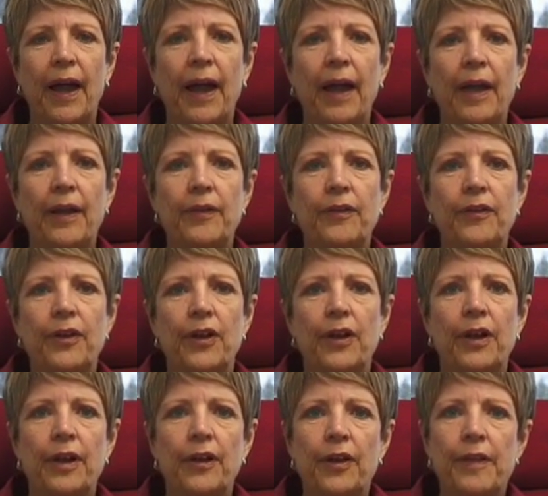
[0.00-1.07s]
And
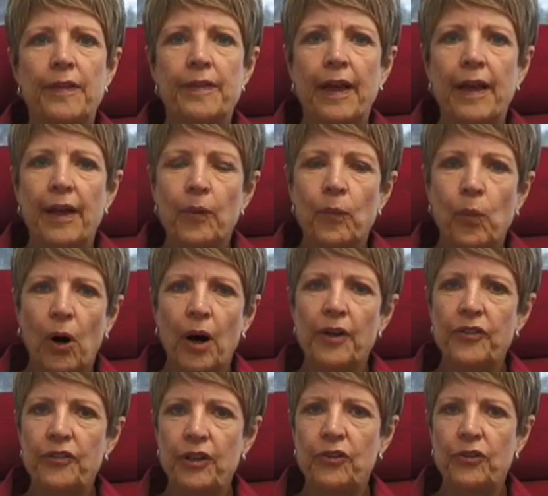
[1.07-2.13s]
why
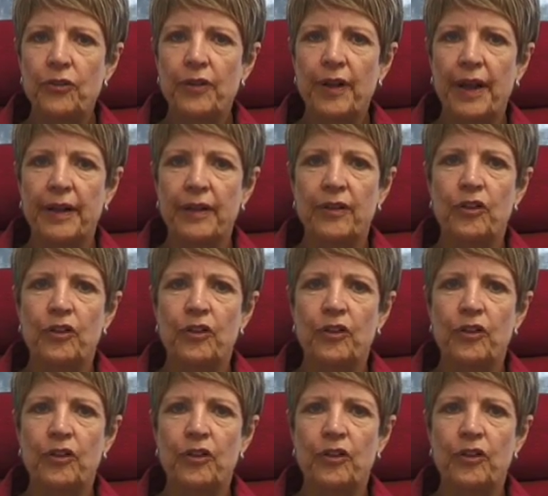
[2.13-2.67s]
does he do that?